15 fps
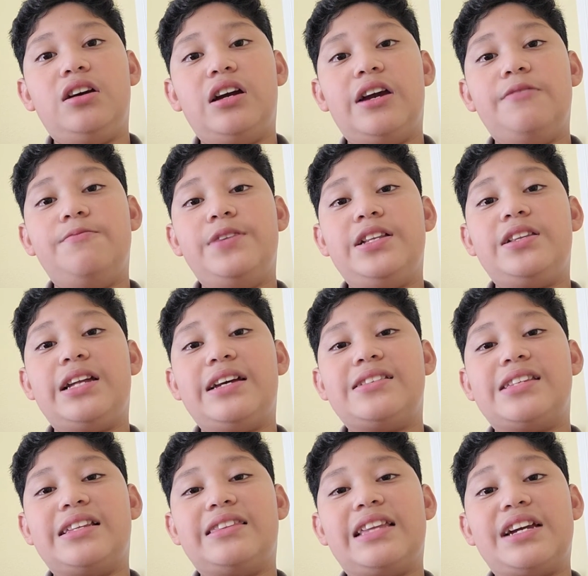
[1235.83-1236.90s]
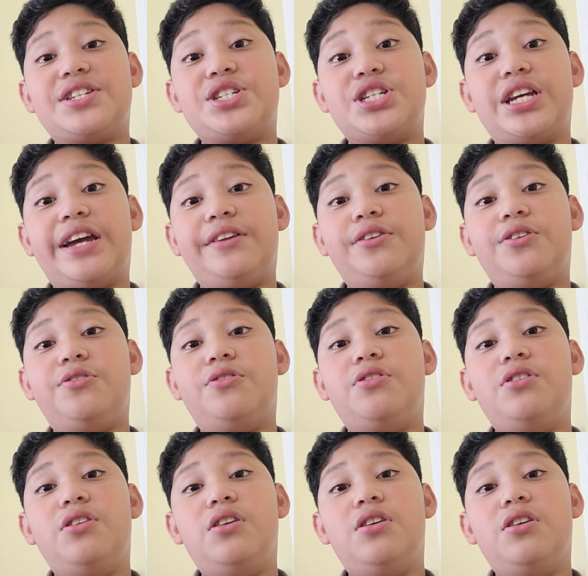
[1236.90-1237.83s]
I realized that that channel